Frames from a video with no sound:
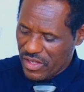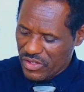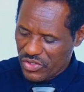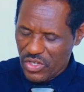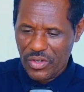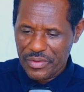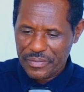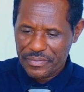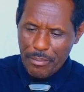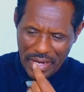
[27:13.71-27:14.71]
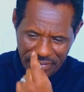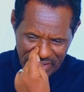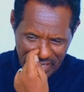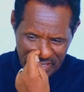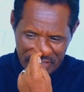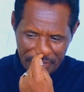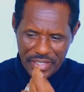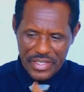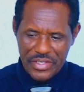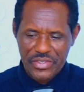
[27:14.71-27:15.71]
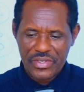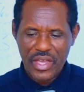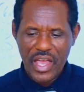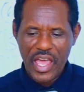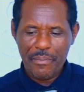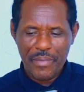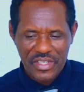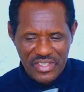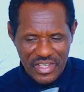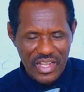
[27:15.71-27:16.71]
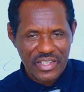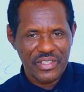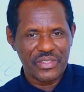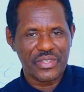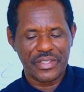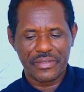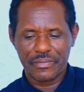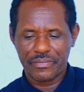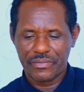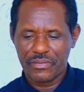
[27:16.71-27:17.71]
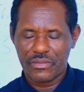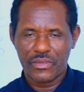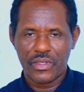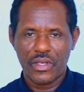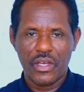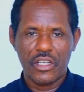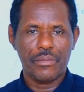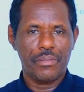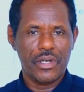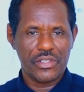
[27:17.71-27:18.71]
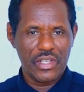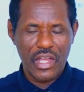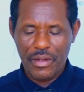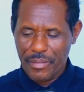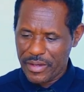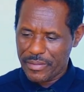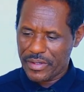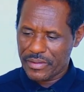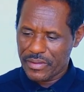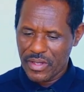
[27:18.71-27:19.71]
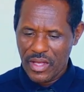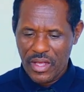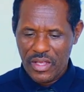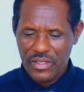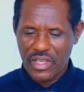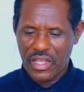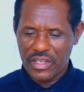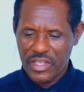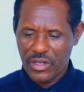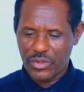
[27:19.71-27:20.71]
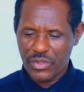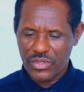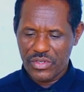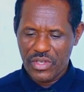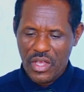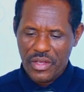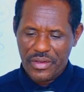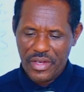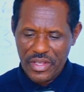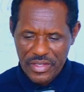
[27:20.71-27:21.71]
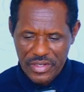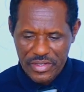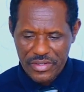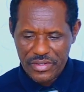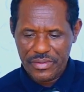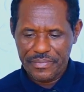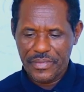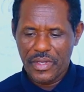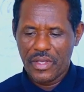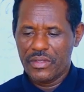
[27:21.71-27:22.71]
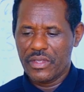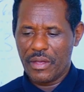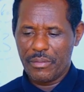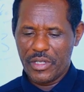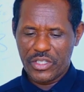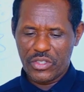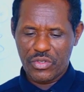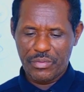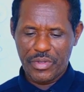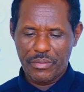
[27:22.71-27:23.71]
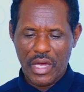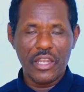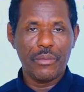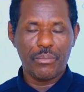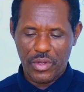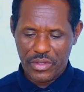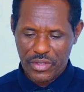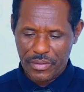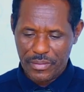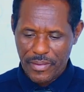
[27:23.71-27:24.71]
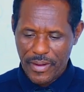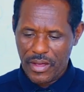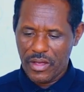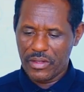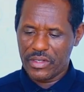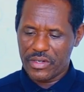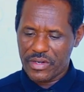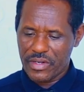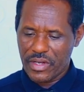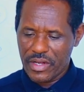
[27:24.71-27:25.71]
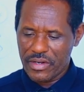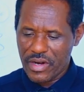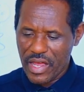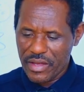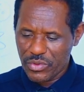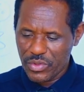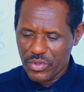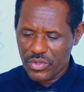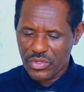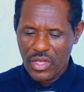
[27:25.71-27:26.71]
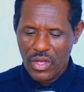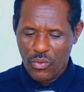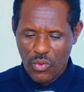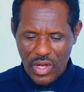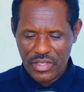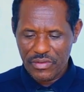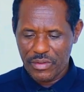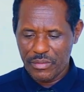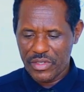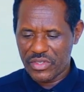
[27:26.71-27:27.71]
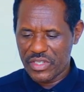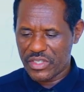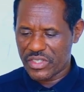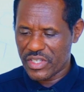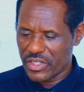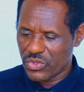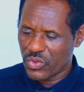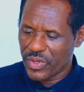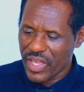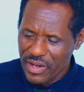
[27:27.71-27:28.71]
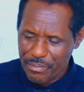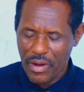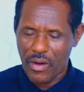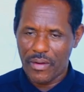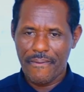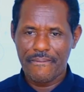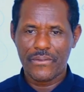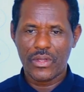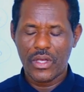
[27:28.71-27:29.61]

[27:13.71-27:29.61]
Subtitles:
so Machiavellianism is a personality trait, a personal behavior that denotes cunningness, the ability to be manipulative and drive to use whatever means necessary to gain power,